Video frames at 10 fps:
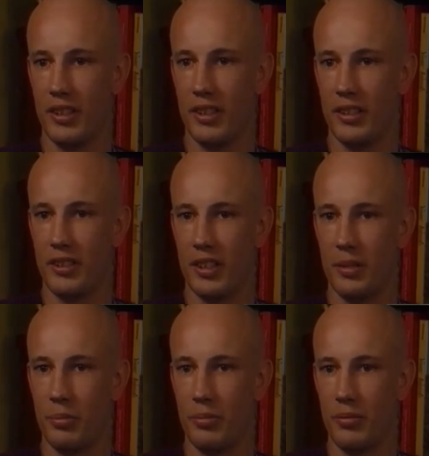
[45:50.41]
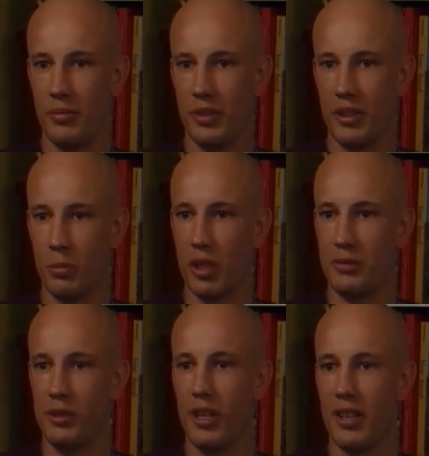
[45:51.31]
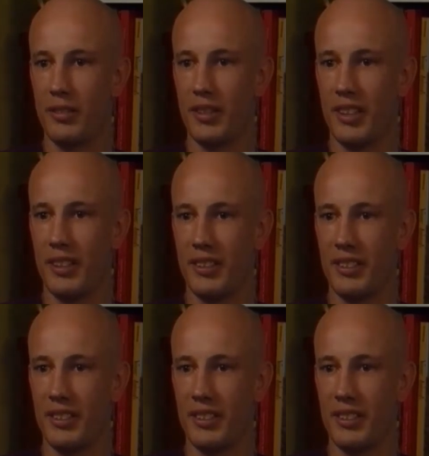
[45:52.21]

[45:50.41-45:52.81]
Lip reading: it's a wonderful life. Yeah.